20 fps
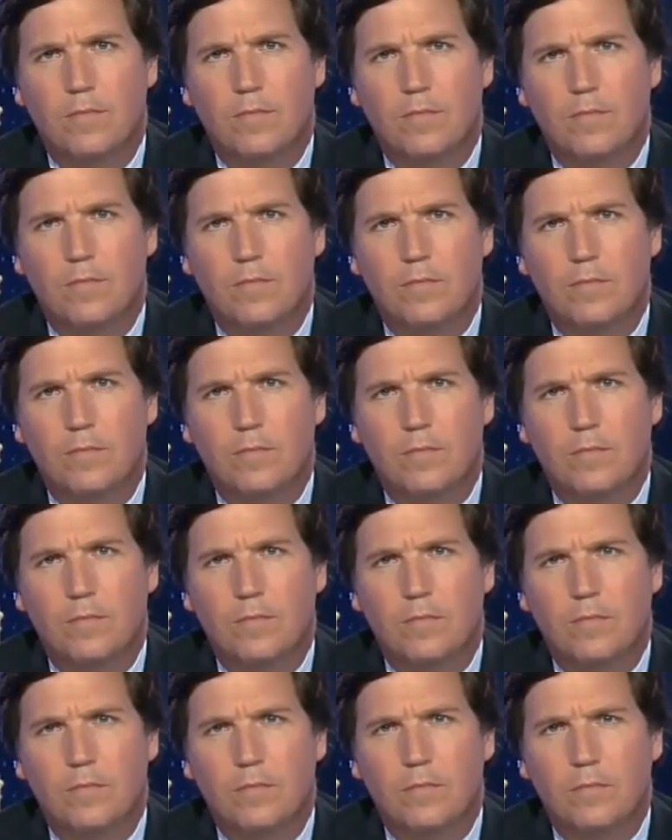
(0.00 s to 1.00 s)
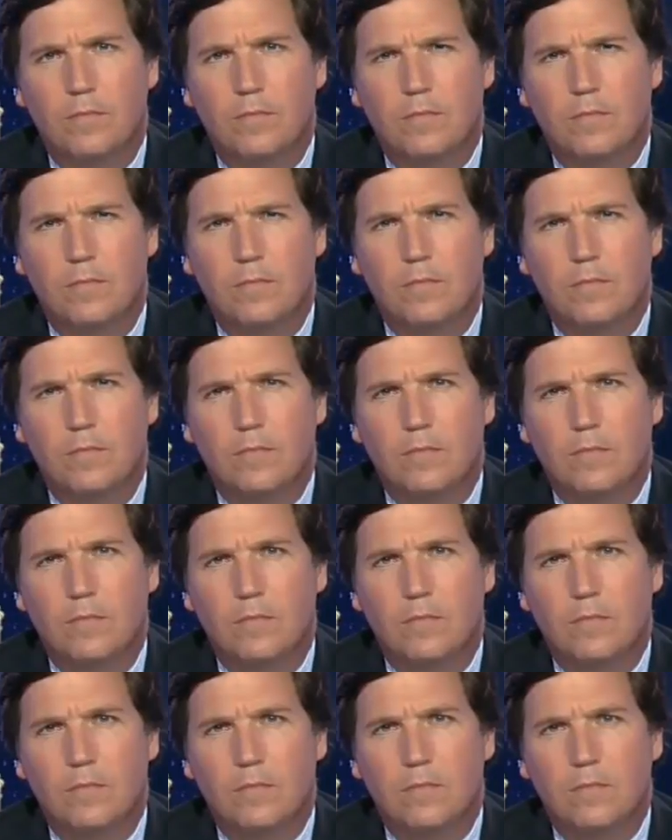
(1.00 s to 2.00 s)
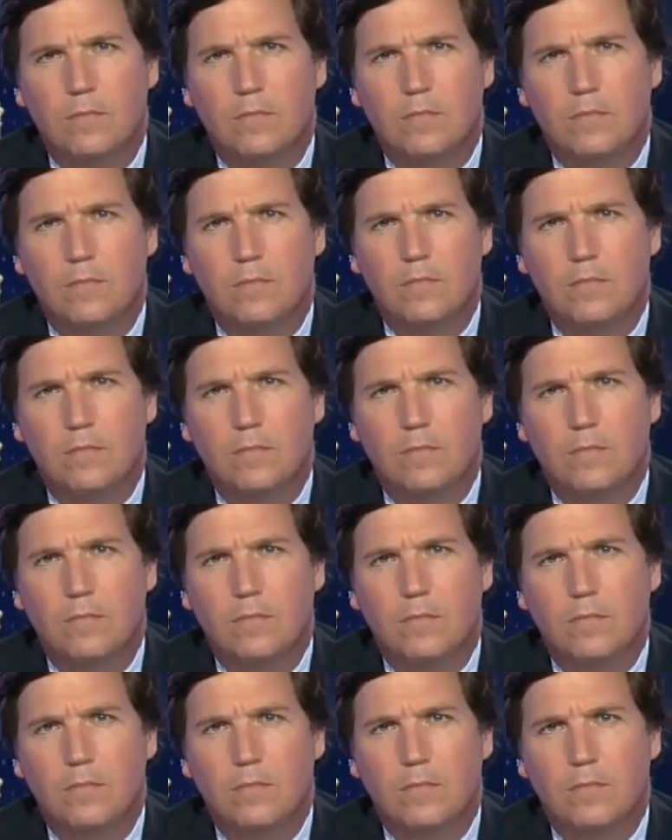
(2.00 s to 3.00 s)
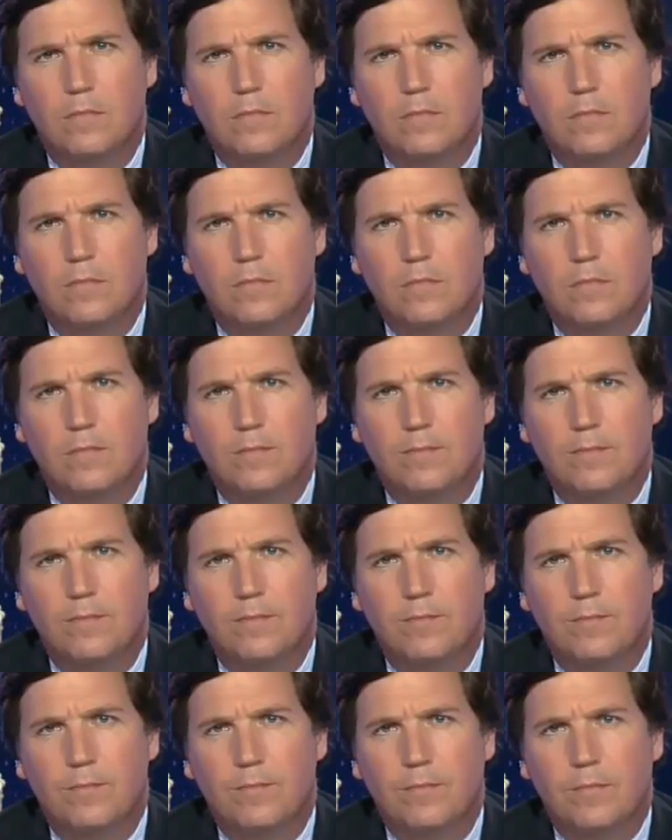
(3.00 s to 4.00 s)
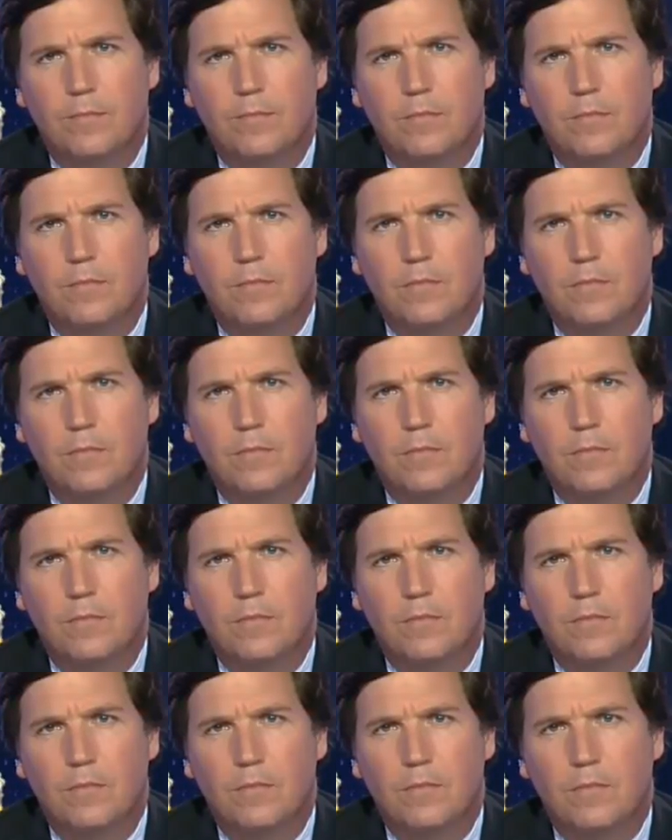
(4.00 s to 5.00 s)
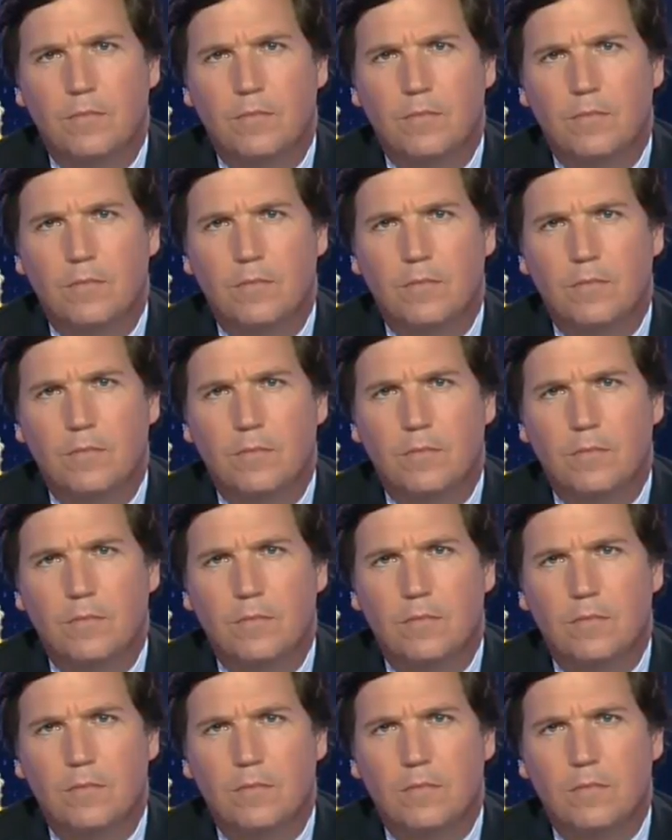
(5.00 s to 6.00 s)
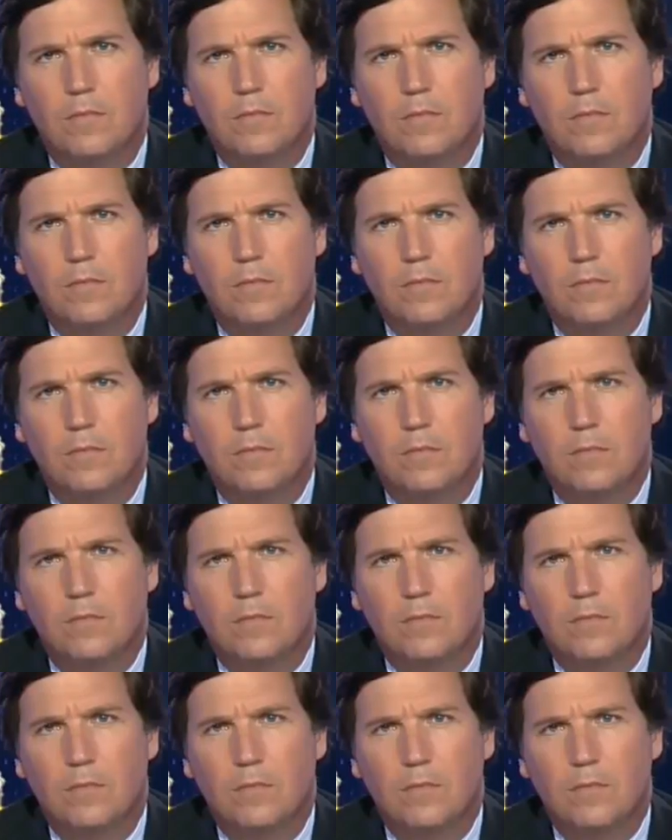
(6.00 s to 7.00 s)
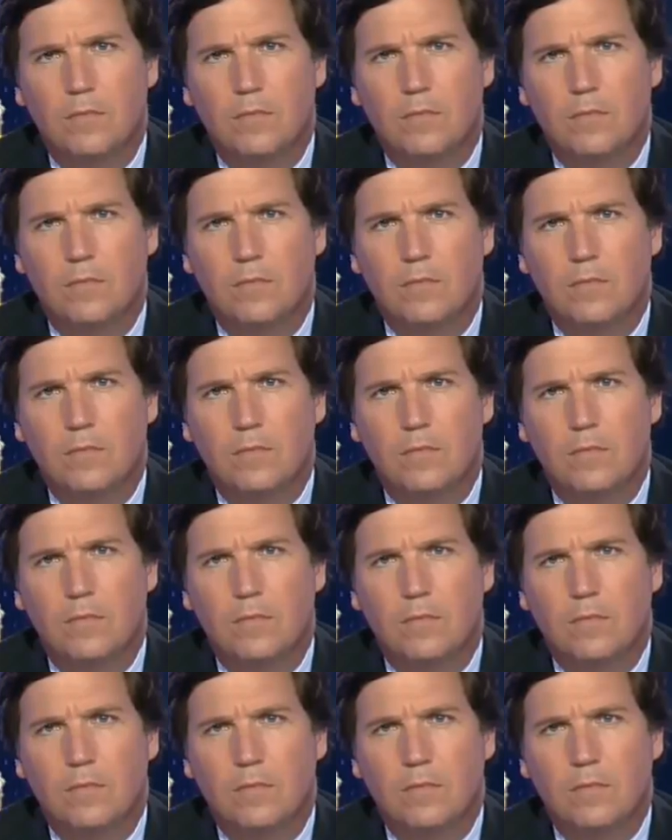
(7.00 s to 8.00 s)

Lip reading: The person shown says nothing.